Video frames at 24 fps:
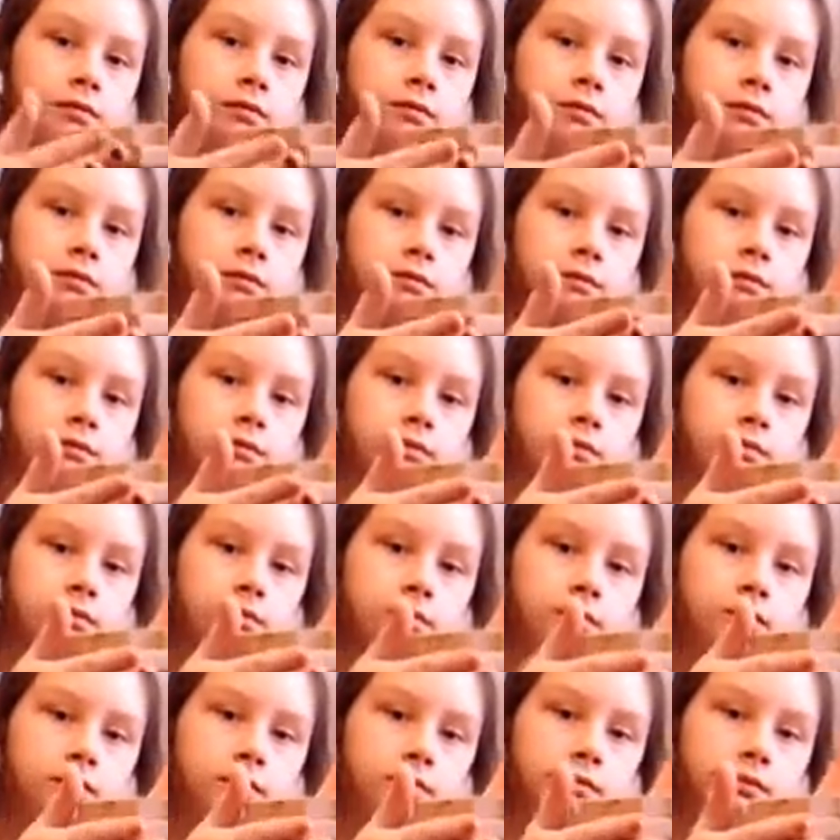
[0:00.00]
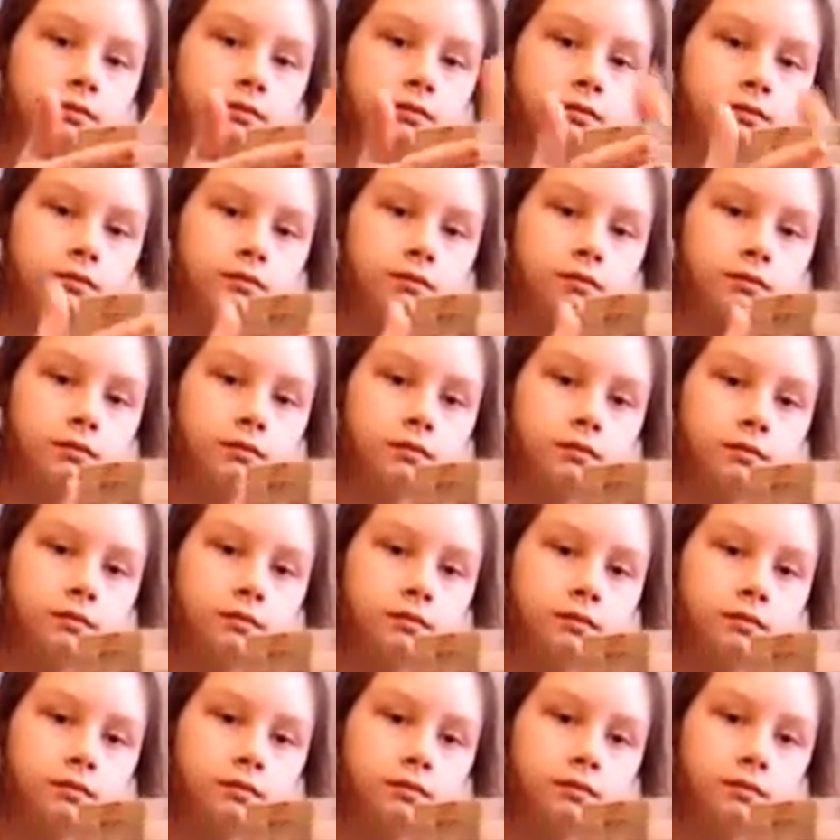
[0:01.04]

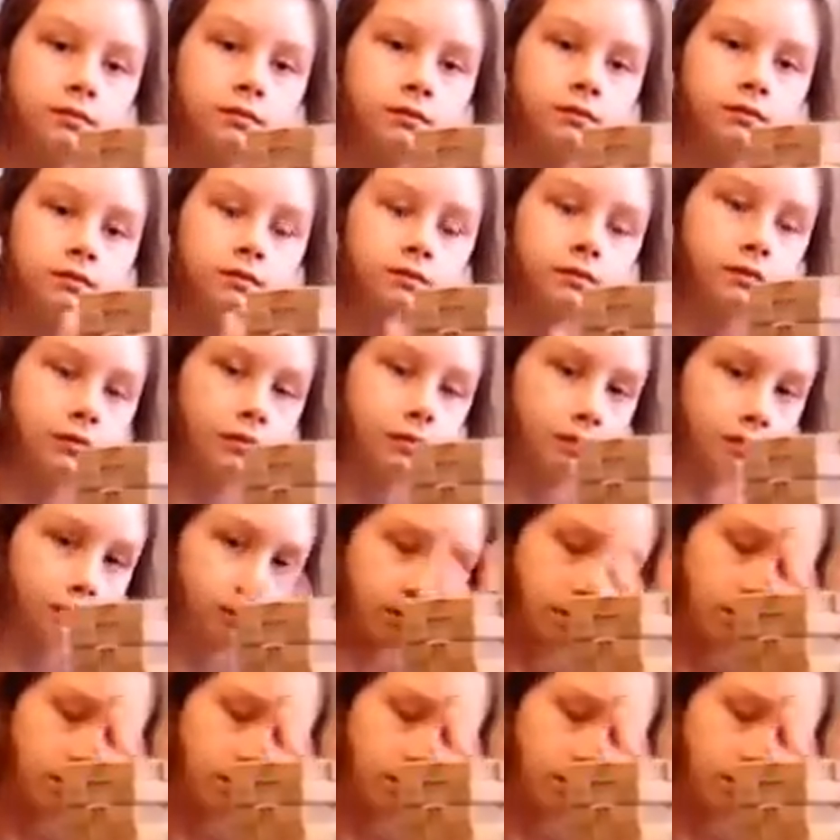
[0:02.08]
No words are spoken by the person on screen.